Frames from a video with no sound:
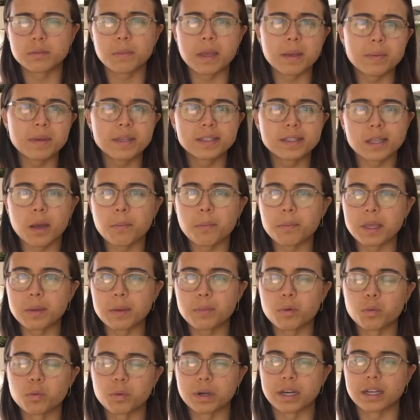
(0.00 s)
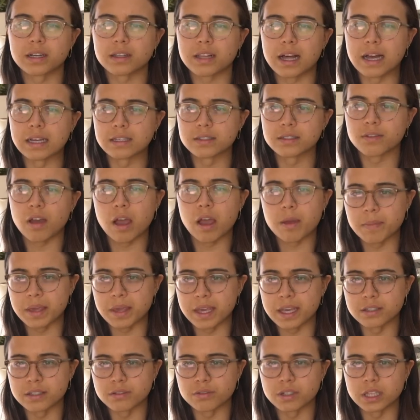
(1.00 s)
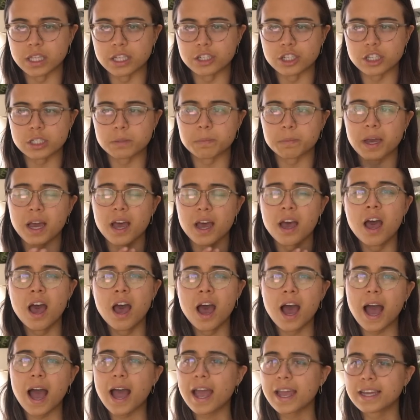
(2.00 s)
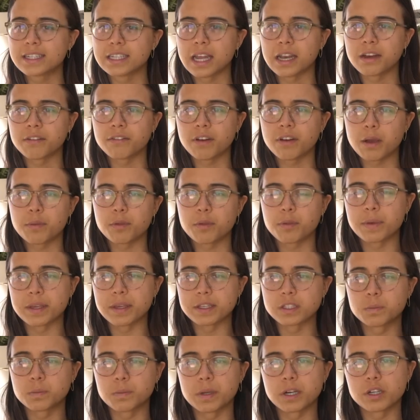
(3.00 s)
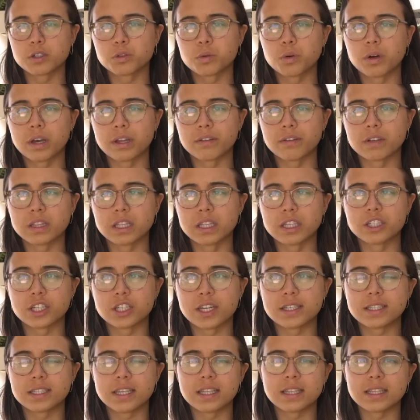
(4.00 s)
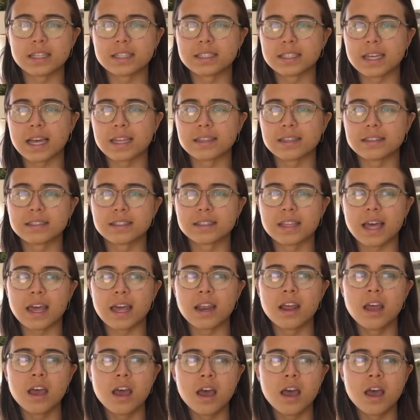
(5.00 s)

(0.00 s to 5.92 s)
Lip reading: Maybe some people wouldn't classify me as religious, but I identify with being spiritual and religious in the sense that